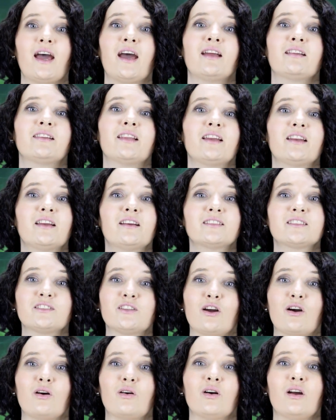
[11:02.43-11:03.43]
and letting us
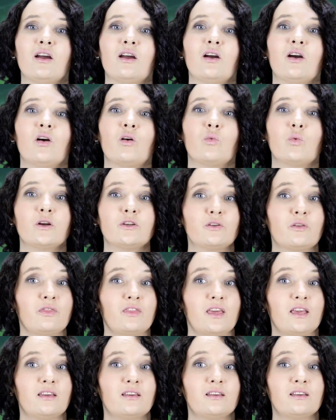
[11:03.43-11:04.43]
know what you
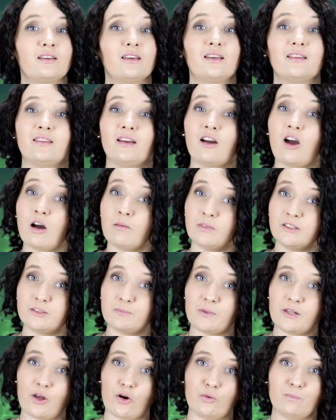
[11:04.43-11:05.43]
think in the comments
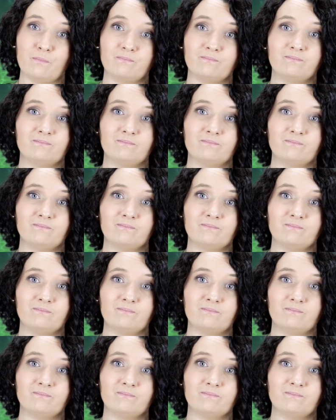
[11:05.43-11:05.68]
below.